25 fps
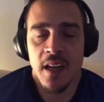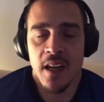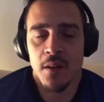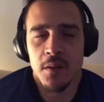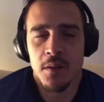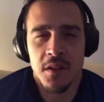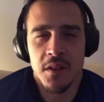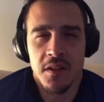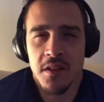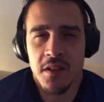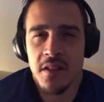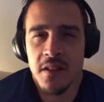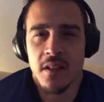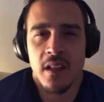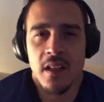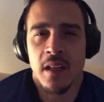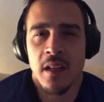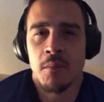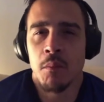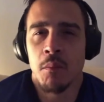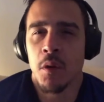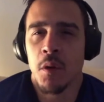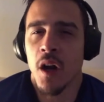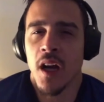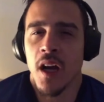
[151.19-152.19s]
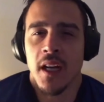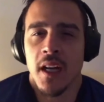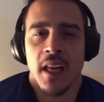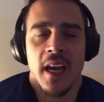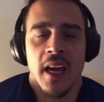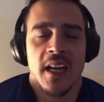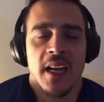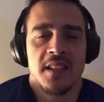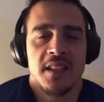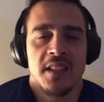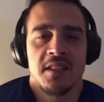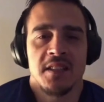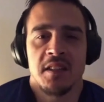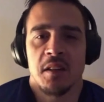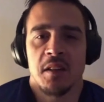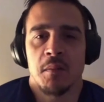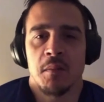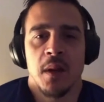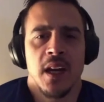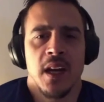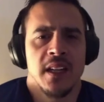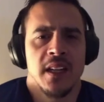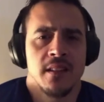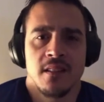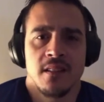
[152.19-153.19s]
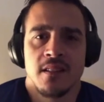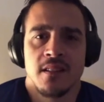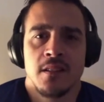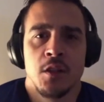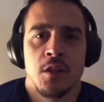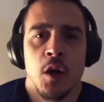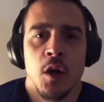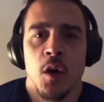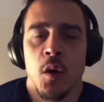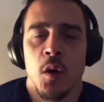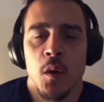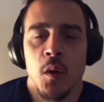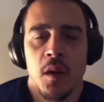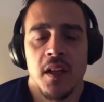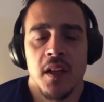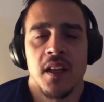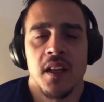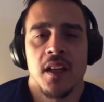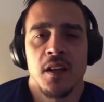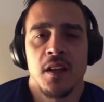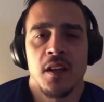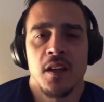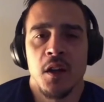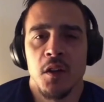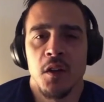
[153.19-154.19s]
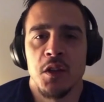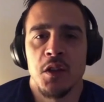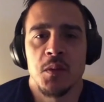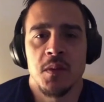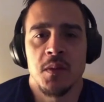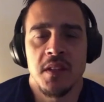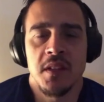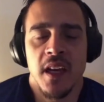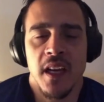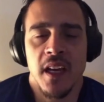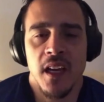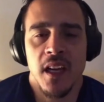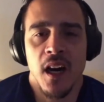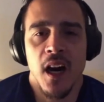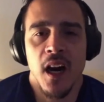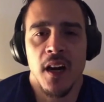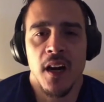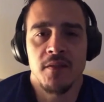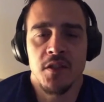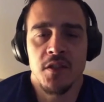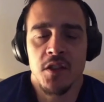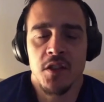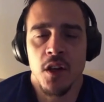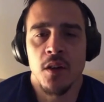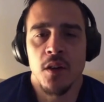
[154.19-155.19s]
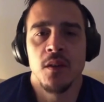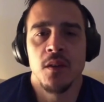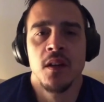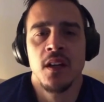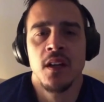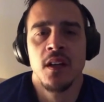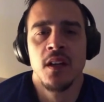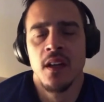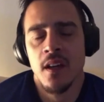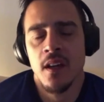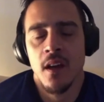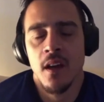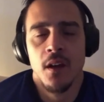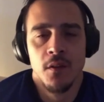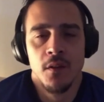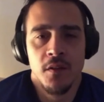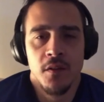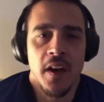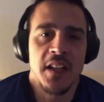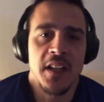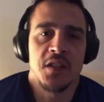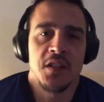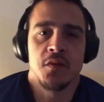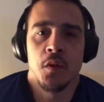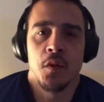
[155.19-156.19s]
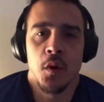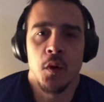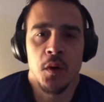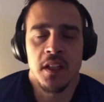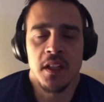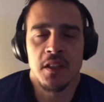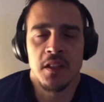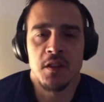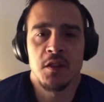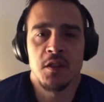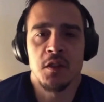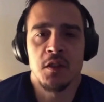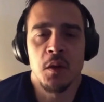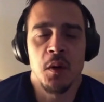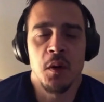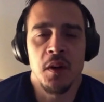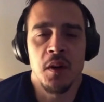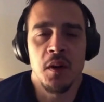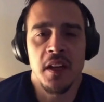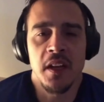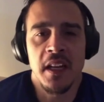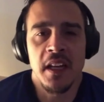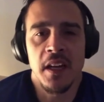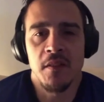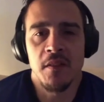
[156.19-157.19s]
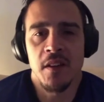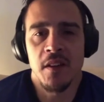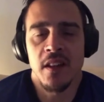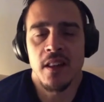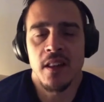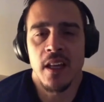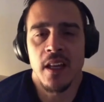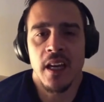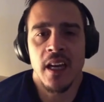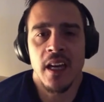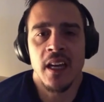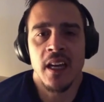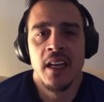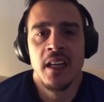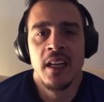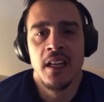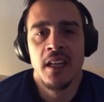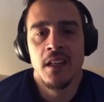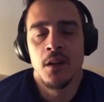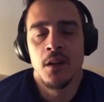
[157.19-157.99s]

I was in broadcasting, but I totally didn't know this would take off. So fast forwarding the story and everything,